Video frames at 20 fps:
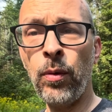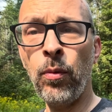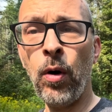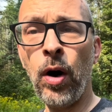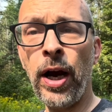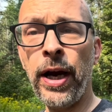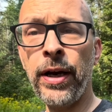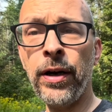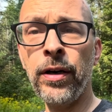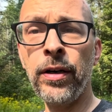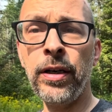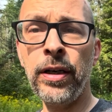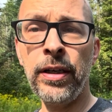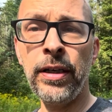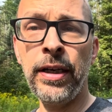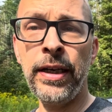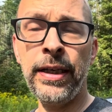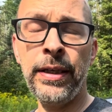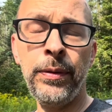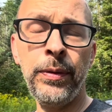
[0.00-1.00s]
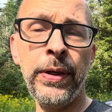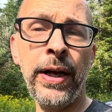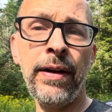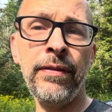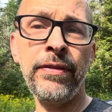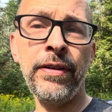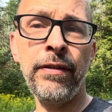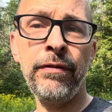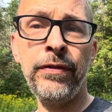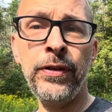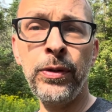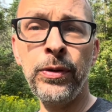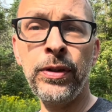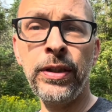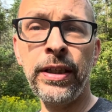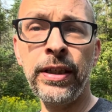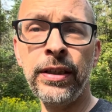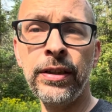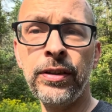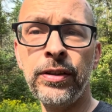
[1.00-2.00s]
wire, and you would have to have
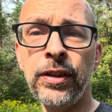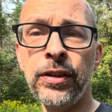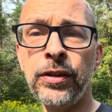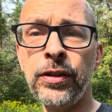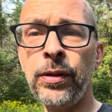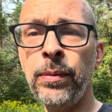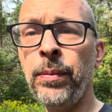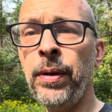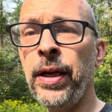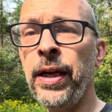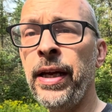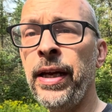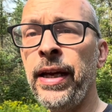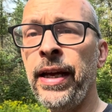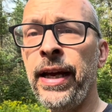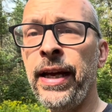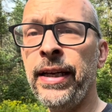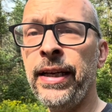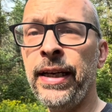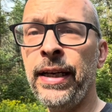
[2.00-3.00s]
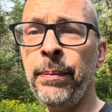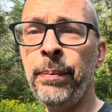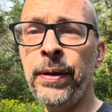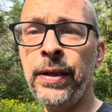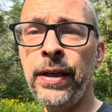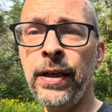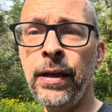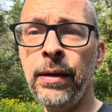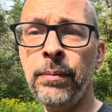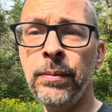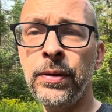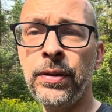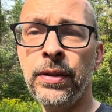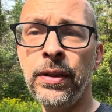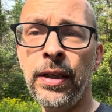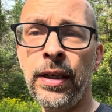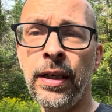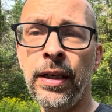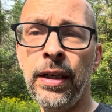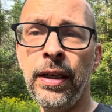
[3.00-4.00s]
fusing in the system, and then it becomes
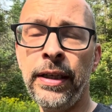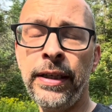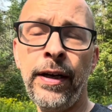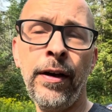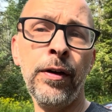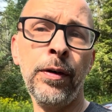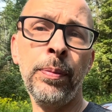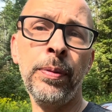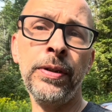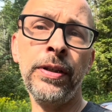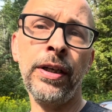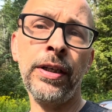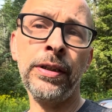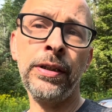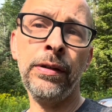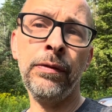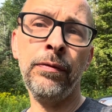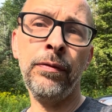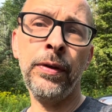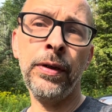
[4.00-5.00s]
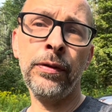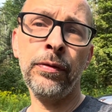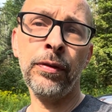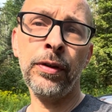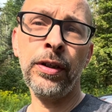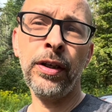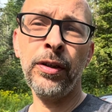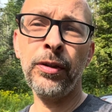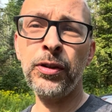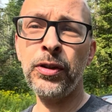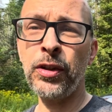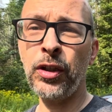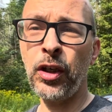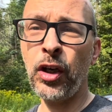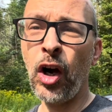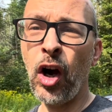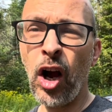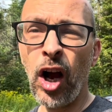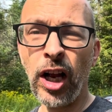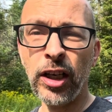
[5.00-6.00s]
counterproductive with regards to
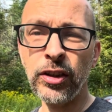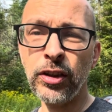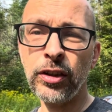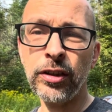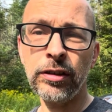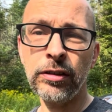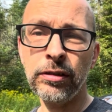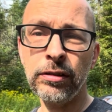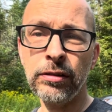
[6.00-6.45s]
cost.